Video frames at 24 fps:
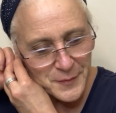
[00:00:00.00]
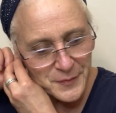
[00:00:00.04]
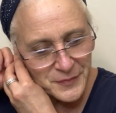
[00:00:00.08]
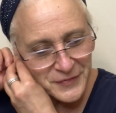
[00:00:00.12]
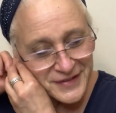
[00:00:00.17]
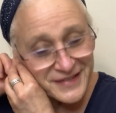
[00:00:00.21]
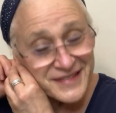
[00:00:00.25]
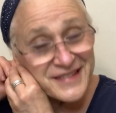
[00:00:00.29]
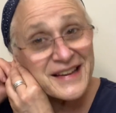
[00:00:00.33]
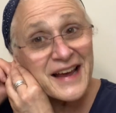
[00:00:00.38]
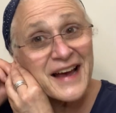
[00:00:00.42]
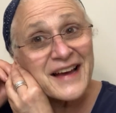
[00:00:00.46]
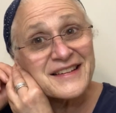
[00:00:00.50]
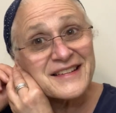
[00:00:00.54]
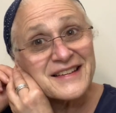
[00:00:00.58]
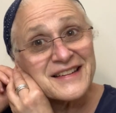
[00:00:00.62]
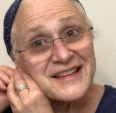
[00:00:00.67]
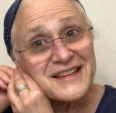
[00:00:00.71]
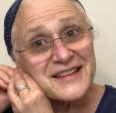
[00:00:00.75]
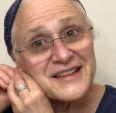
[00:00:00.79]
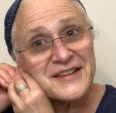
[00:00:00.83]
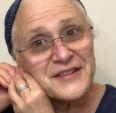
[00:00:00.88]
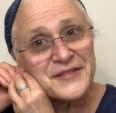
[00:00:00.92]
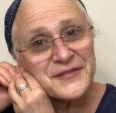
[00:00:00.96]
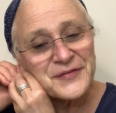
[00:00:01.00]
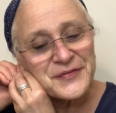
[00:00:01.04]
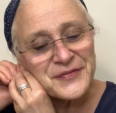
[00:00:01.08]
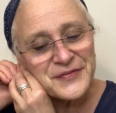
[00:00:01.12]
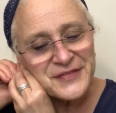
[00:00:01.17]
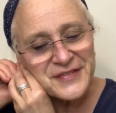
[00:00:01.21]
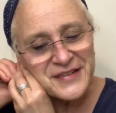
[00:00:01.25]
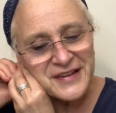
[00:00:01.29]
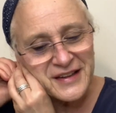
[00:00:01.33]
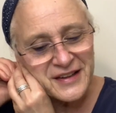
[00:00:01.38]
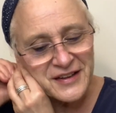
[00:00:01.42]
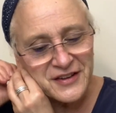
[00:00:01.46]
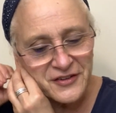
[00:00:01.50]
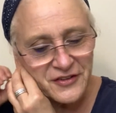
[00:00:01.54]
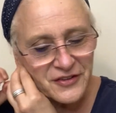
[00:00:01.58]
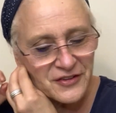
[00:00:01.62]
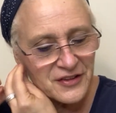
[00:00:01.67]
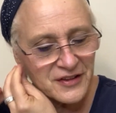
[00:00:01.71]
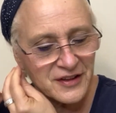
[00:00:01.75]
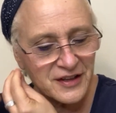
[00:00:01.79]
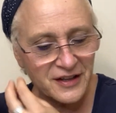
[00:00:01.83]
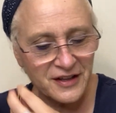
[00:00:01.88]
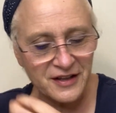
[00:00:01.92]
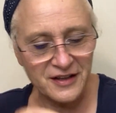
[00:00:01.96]
Sassy is
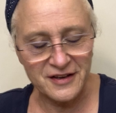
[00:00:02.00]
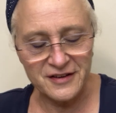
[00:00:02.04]
the